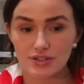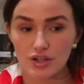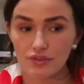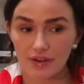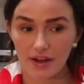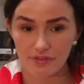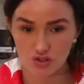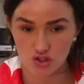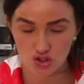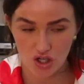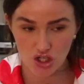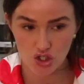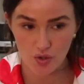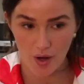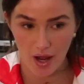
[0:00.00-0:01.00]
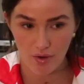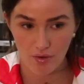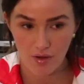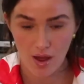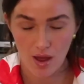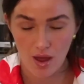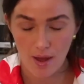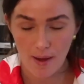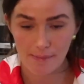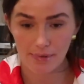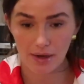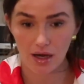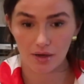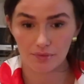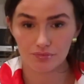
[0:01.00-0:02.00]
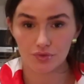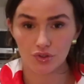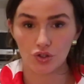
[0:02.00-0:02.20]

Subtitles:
Hopefully I haven't stressed you out, but